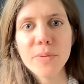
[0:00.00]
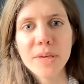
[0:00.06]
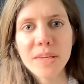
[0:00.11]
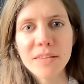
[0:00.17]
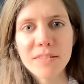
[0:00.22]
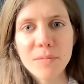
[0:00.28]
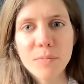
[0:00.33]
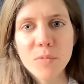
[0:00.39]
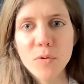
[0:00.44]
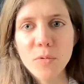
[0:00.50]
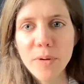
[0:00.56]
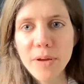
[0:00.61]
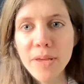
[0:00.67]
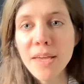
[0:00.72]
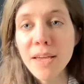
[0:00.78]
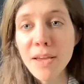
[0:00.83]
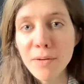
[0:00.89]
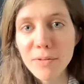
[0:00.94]
Éric Zemmour.
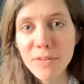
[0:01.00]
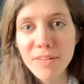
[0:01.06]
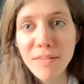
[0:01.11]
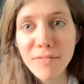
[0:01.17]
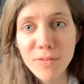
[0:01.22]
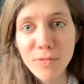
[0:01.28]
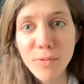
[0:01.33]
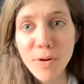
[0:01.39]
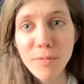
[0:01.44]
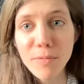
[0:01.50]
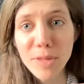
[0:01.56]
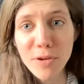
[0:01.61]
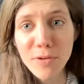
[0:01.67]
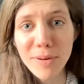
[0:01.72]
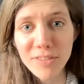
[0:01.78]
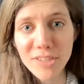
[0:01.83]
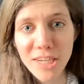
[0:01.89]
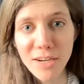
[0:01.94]
Whereas Gavin's right, when
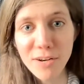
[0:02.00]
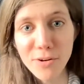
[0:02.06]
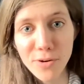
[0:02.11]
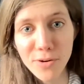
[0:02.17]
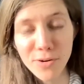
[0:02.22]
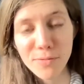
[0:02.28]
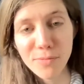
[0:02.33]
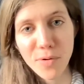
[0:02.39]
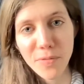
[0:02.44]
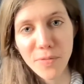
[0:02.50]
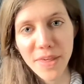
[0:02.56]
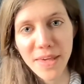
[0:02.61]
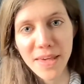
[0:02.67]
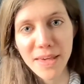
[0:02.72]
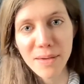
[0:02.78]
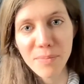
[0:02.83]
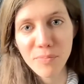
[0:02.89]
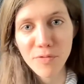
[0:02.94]
you actually look at what
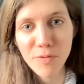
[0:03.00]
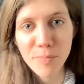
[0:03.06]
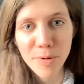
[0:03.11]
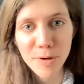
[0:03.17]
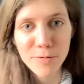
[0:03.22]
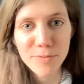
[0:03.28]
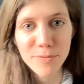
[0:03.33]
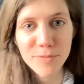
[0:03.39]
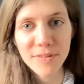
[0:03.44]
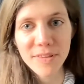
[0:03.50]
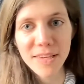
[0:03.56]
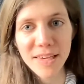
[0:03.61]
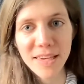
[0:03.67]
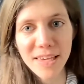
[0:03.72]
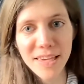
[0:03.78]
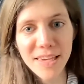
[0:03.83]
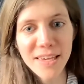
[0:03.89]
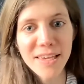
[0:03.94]
they're
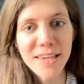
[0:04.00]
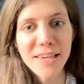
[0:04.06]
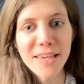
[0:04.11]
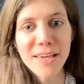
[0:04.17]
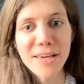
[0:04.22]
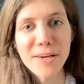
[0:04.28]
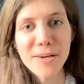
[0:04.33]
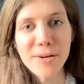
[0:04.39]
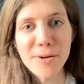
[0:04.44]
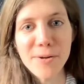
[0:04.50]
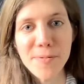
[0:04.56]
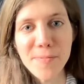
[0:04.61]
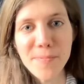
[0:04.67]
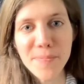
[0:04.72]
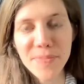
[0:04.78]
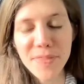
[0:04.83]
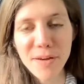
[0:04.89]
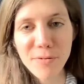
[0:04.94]
proposing,
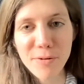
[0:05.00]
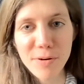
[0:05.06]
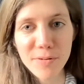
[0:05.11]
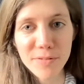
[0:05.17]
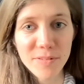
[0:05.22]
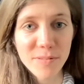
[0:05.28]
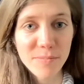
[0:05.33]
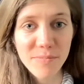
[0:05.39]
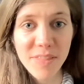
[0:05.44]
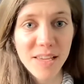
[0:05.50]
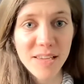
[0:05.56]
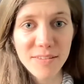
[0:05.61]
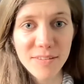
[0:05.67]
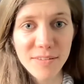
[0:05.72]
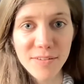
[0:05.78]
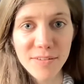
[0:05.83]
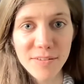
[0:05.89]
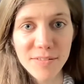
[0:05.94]
there are some things
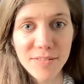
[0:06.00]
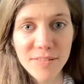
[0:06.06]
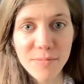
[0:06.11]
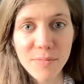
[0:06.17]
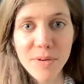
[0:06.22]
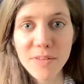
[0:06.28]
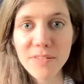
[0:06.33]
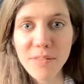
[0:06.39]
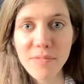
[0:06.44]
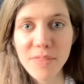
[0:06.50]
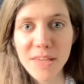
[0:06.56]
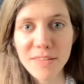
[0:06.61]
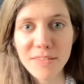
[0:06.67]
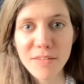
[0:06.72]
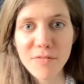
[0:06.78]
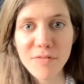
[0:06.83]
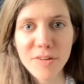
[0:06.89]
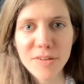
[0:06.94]
that are similar, some
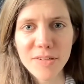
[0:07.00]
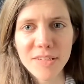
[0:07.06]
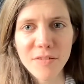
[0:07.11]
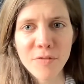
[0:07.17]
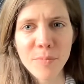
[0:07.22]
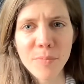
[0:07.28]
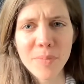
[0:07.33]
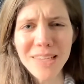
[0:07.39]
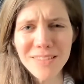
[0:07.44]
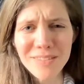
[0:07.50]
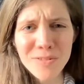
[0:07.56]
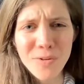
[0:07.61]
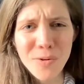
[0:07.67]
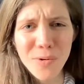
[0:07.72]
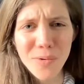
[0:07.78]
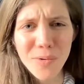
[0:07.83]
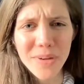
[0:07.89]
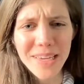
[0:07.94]
things that are very different, but it's
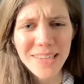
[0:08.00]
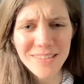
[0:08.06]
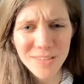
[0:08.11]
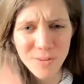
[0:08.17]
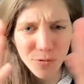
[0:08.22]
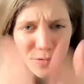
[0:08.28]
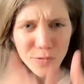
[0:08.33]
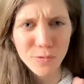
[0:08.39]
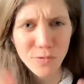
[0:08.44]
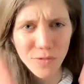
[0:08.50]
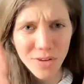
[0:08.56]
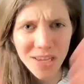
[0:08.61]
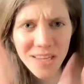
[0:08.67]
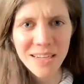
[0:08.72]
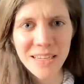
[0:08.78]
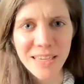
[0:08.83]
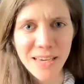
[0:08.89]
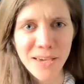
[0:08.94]
not sort of
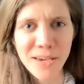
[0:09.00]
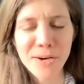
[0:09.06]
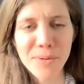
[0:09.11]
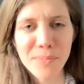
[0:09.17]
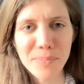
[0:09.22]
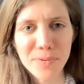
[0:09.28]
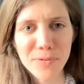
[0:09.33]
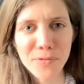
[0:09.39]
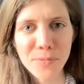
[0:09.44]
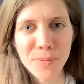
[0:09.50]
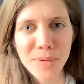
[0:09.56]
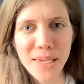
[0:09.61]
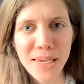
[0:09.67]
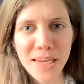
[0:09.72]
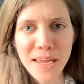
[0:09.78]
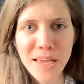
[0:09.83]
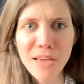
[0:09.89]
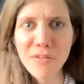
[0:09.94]
clear cut
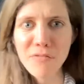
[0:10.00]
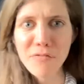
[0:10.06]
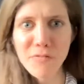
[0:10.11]
between